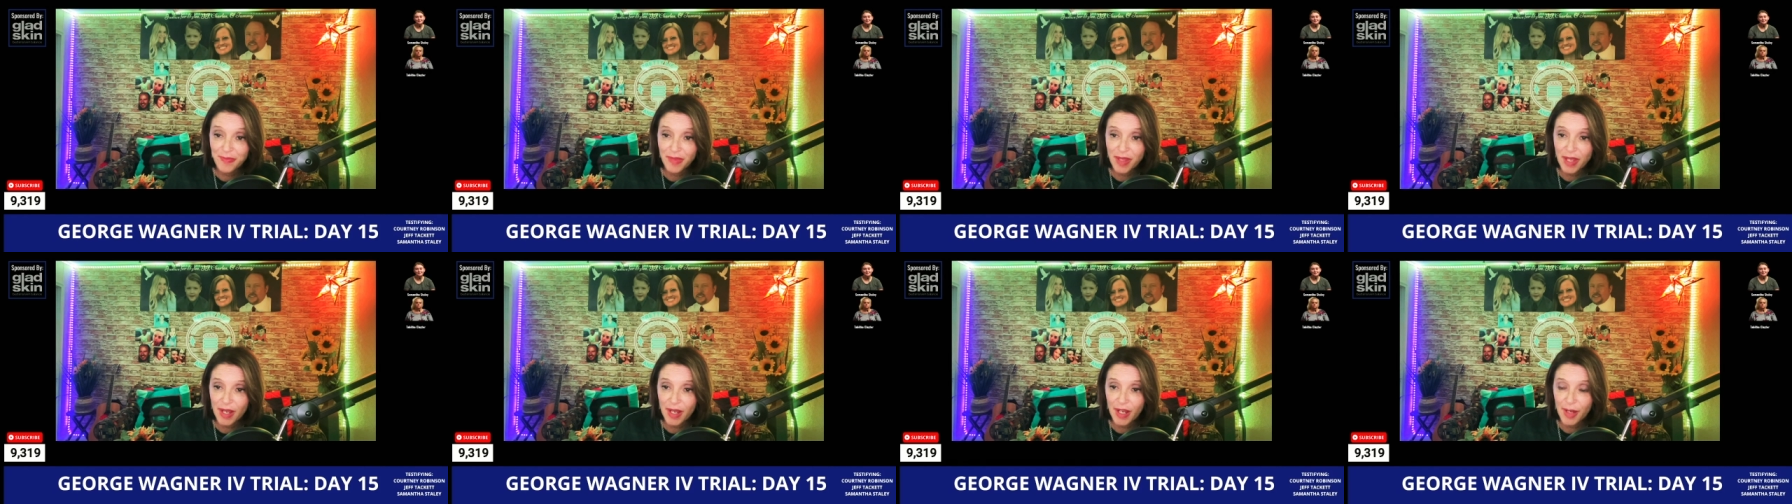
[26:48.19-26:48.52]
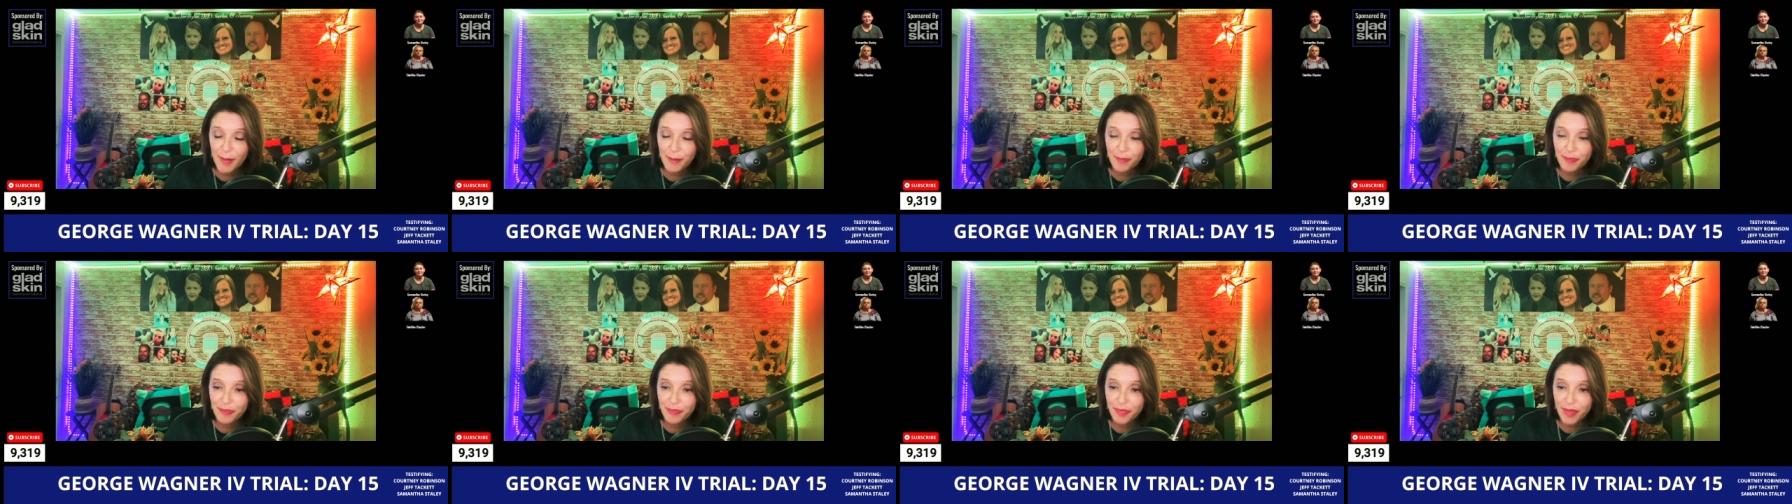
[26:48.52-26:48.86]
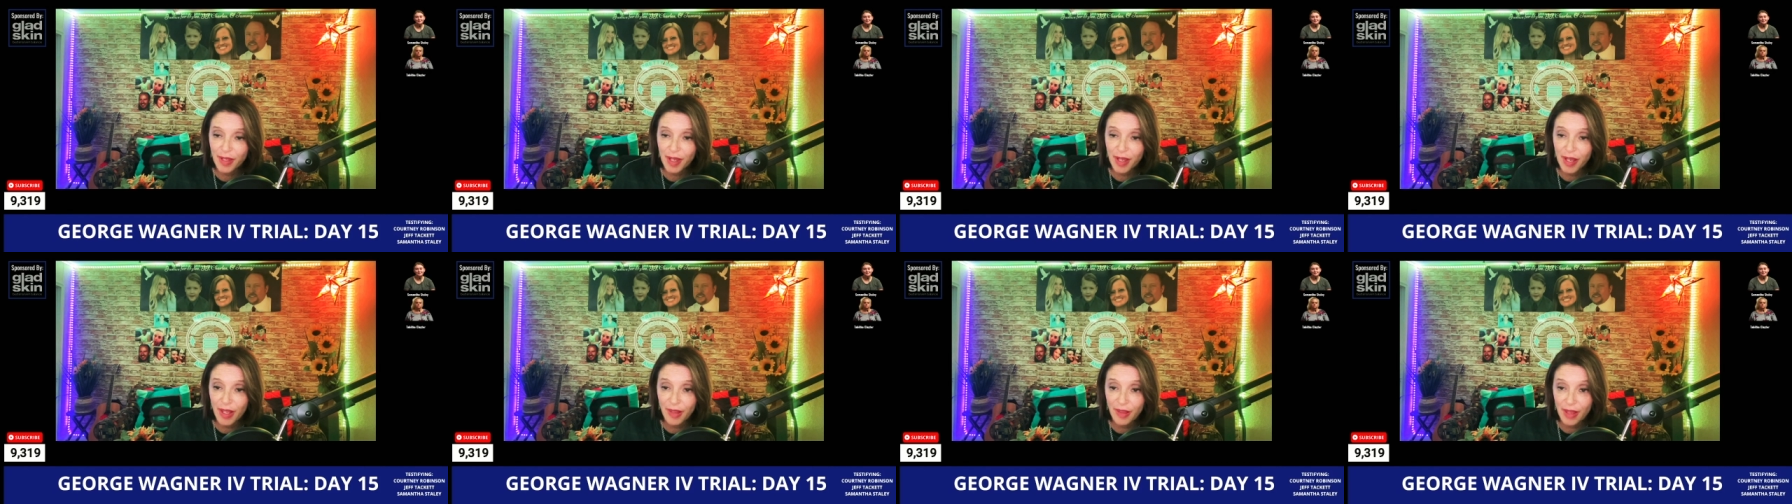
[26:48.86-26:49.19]
Um,
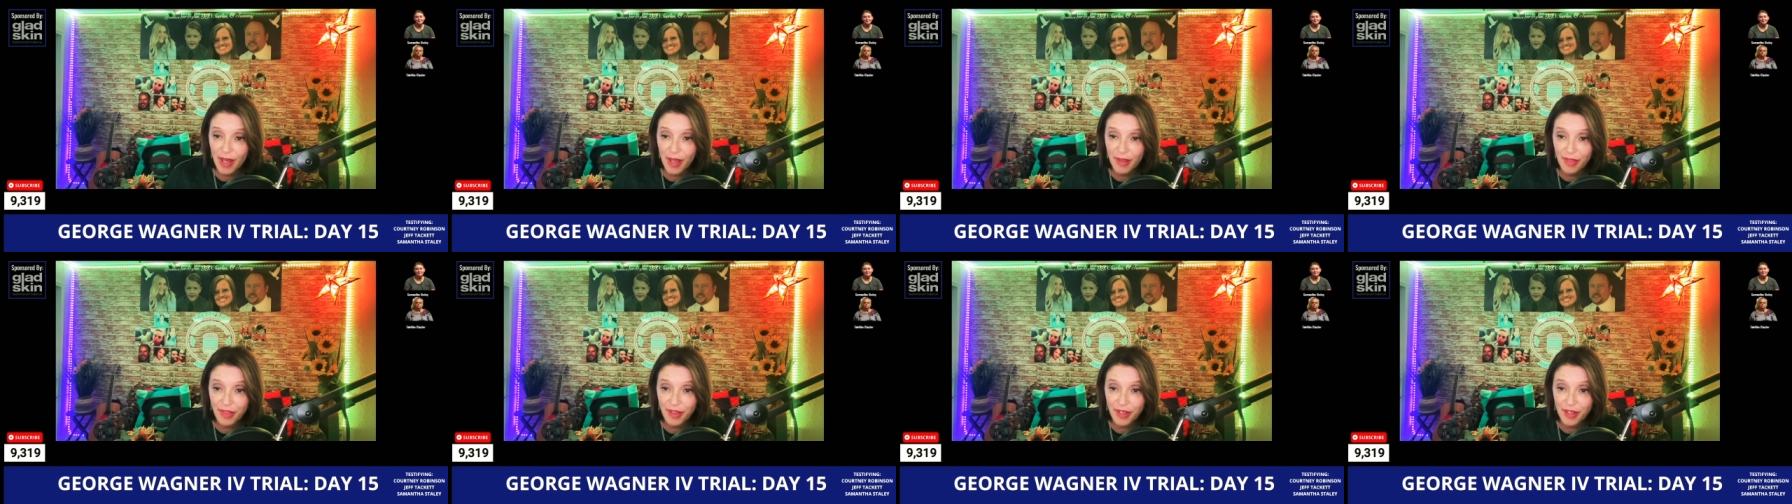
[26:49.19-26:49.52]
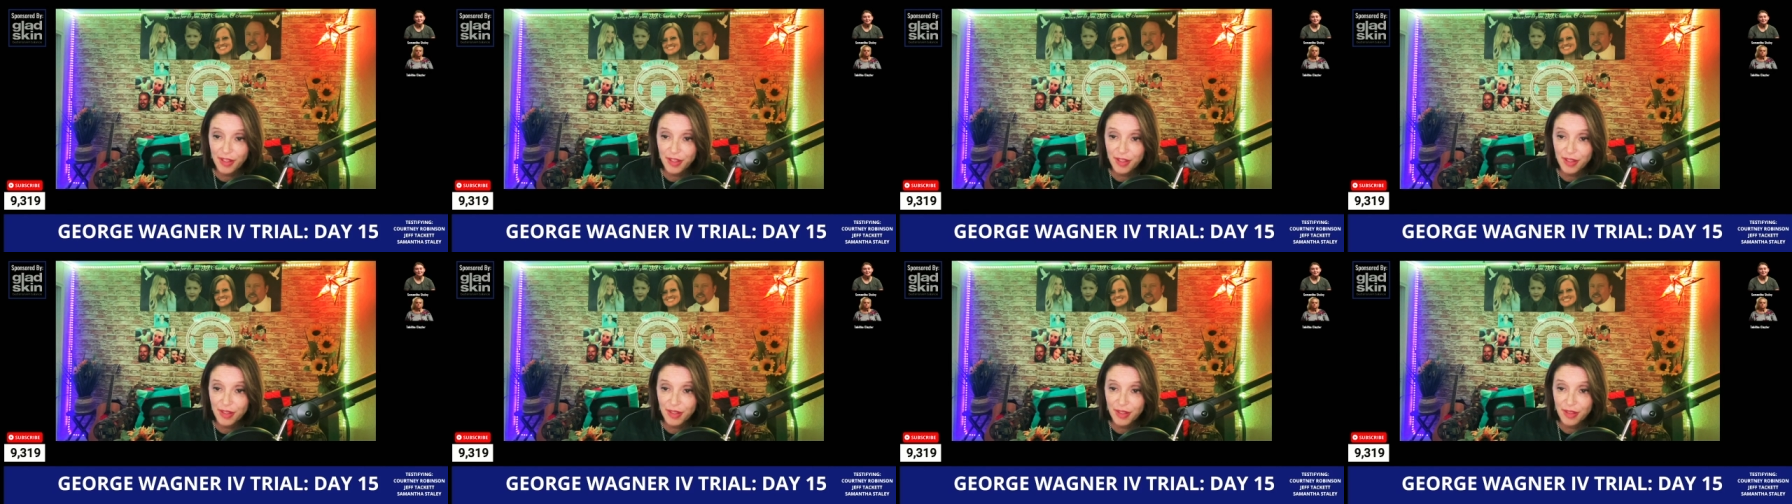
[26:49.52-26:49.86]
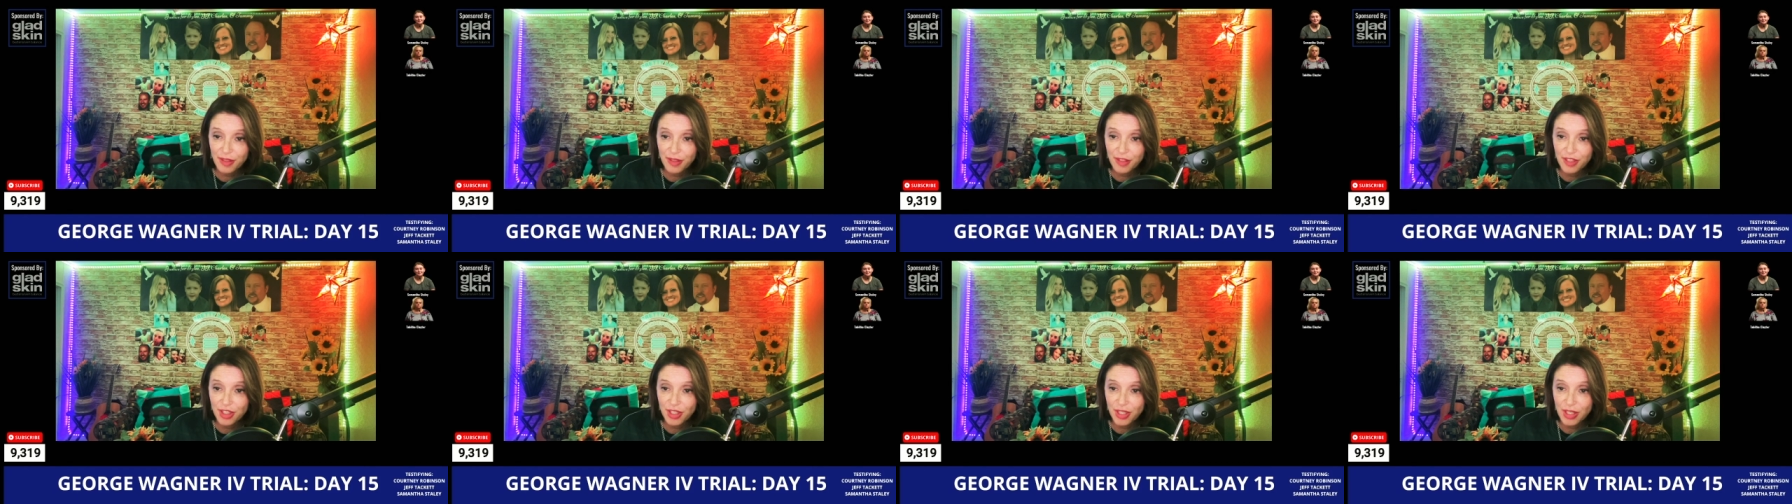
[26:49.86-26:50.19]
I, I think she
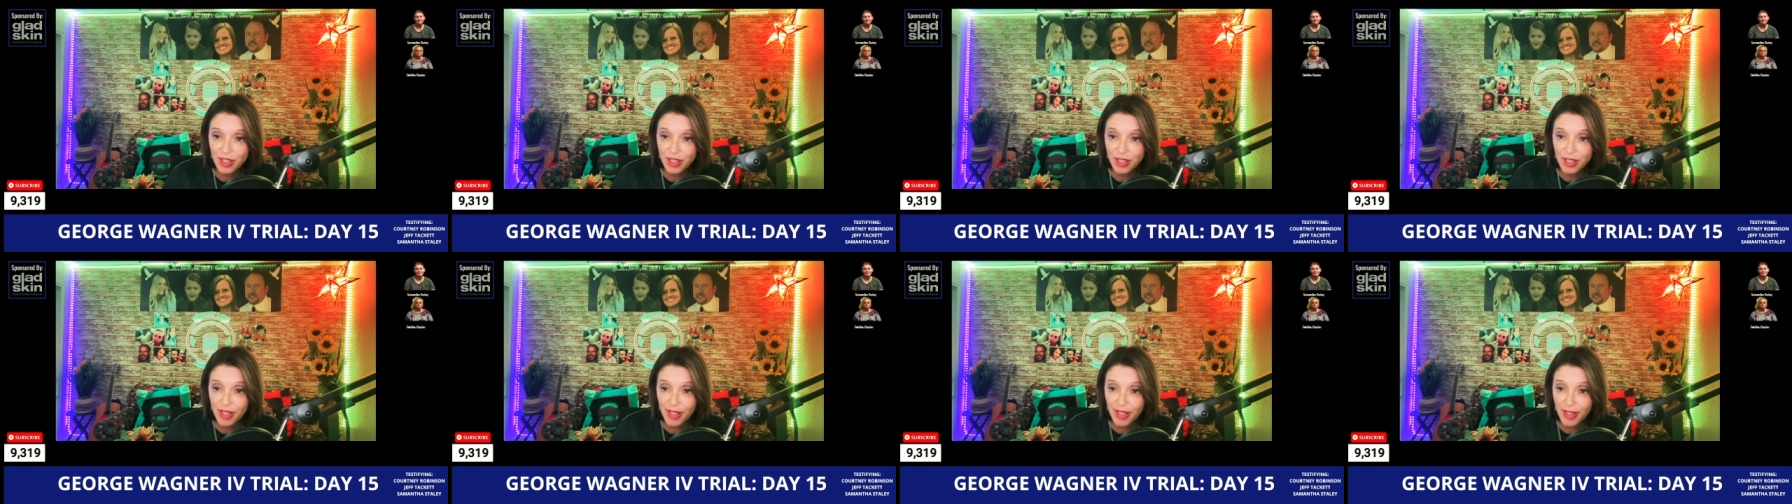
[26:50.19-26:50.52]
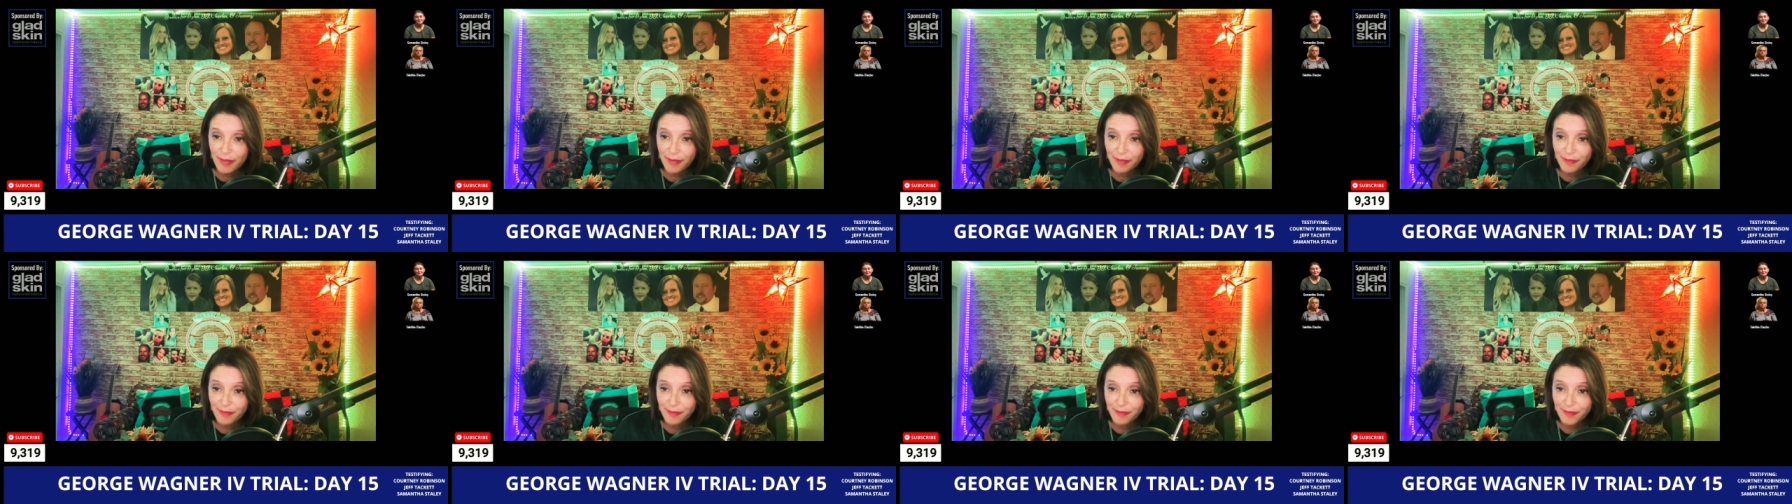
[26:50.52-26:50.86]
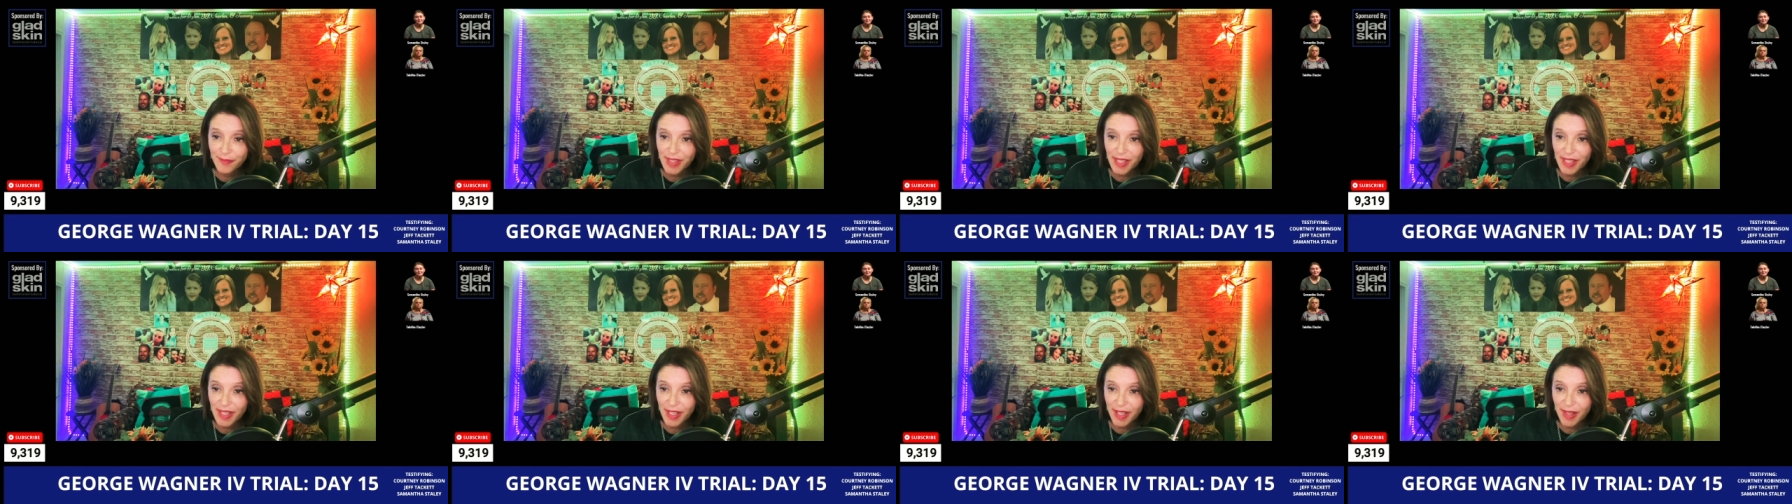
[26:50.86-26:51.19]
she um
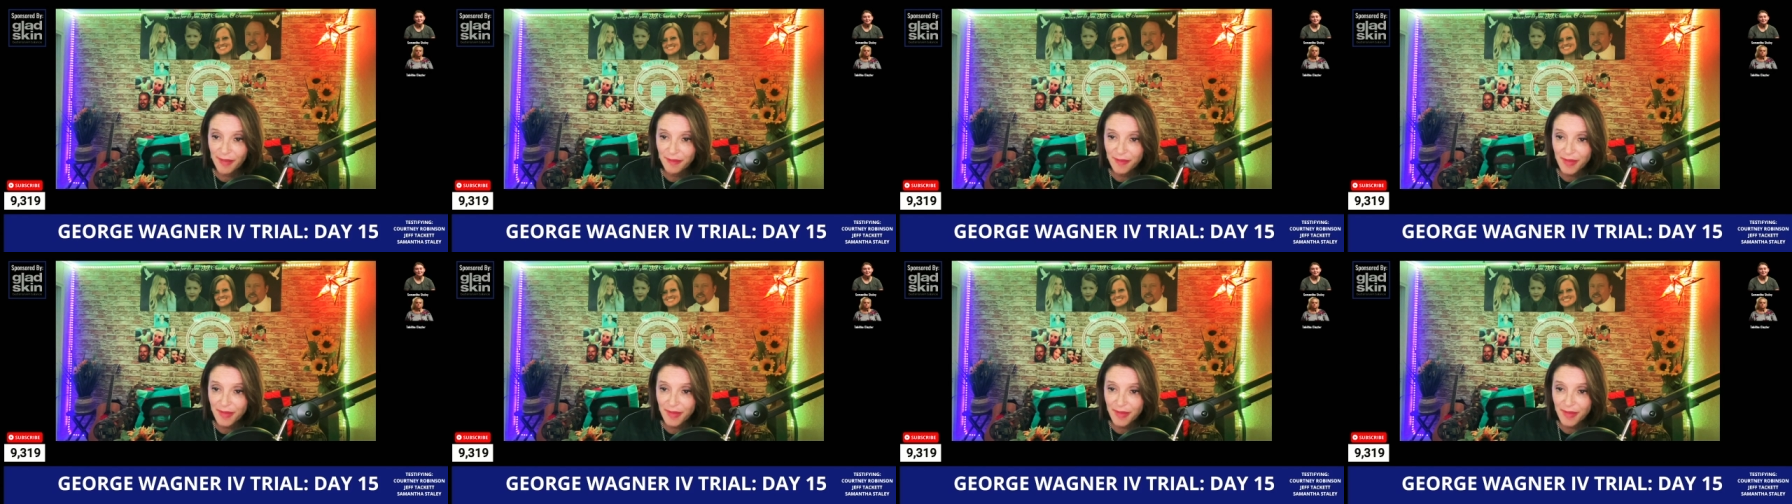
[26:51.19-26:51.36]
yeah,